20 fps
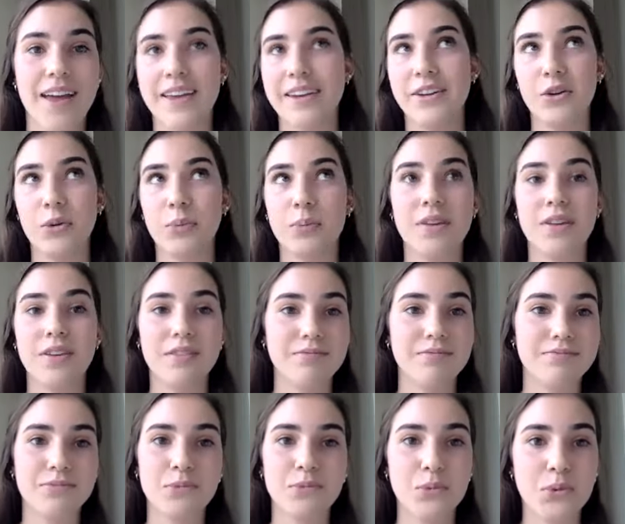it'll be
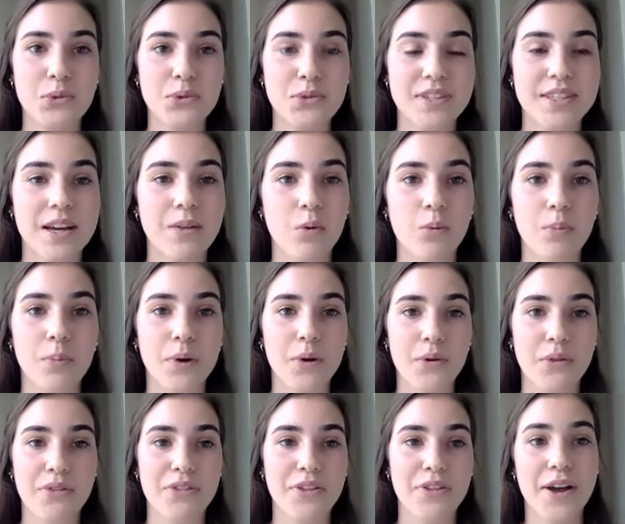rules that we'll
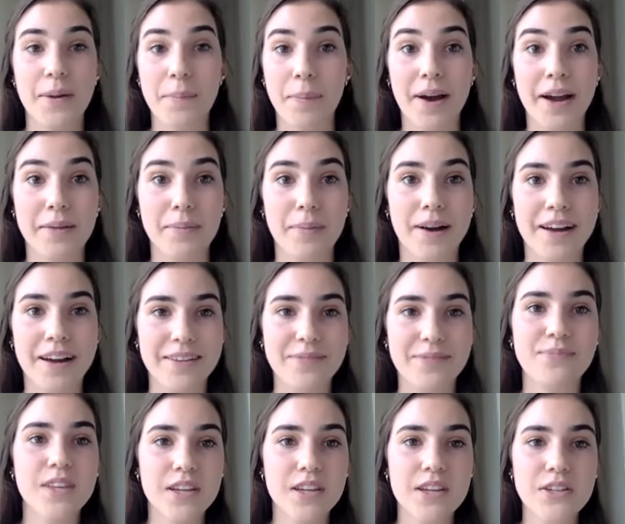both abide by.
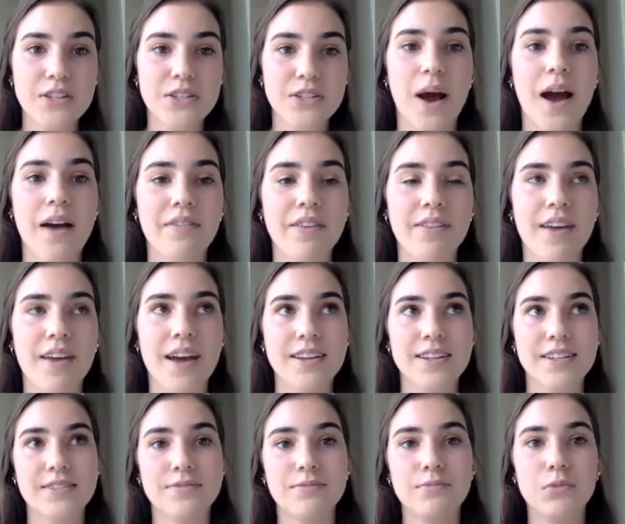So having
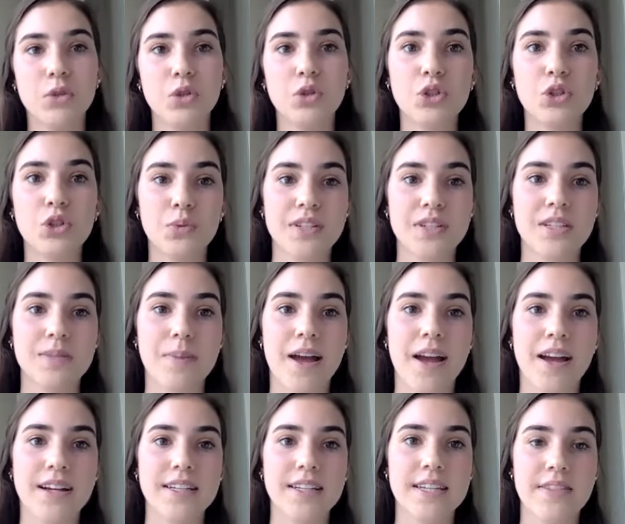that mutual
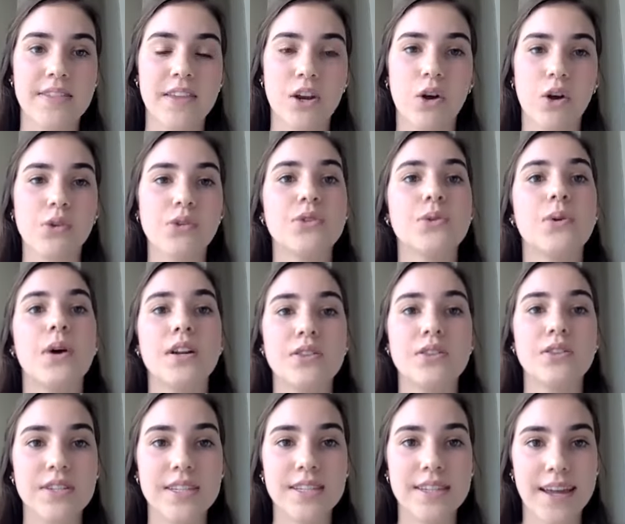respect, and then also
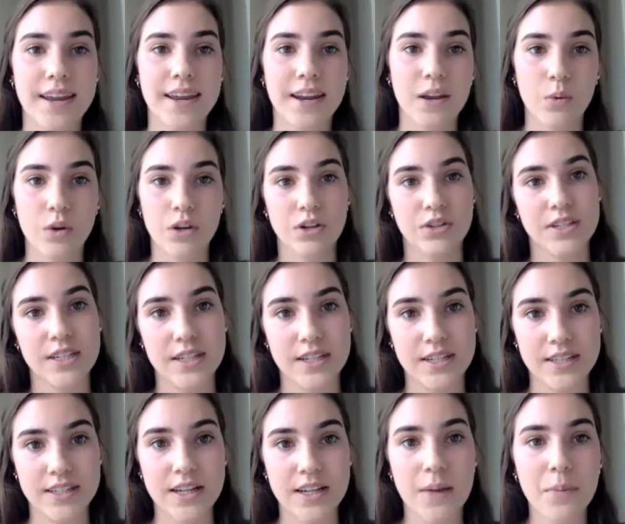understanding where your teen
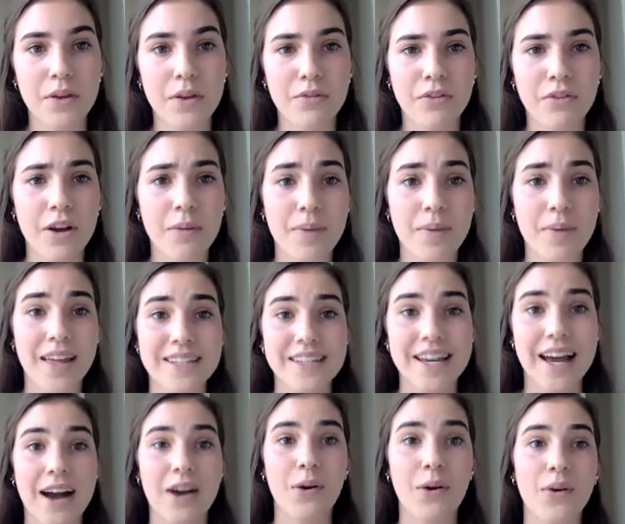is coming from and
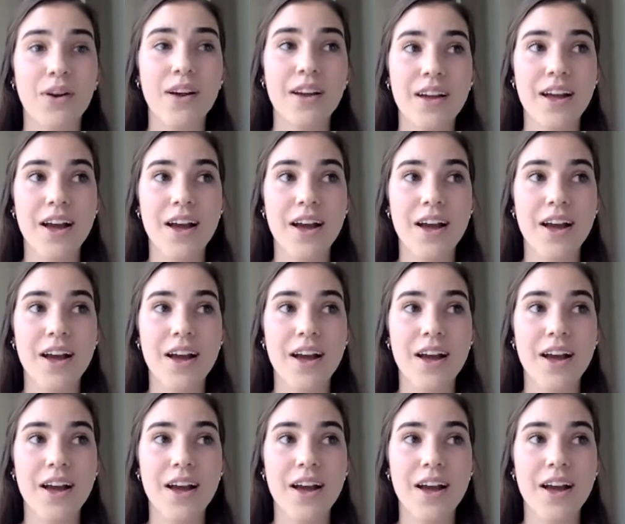how